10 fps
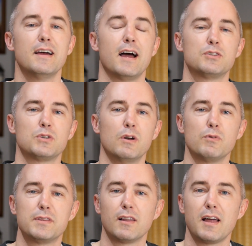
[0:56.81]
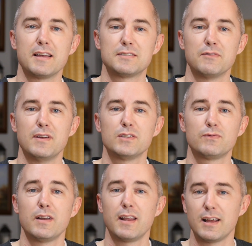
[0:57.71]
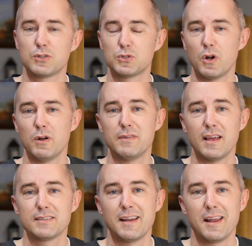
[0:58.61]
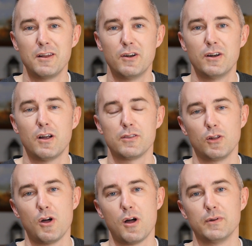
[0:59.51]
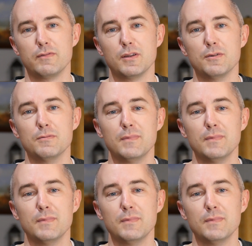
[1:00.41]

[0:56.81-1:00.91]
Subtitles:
I served with the Alliance Defense Fund, and I served as an editor on the Law Review.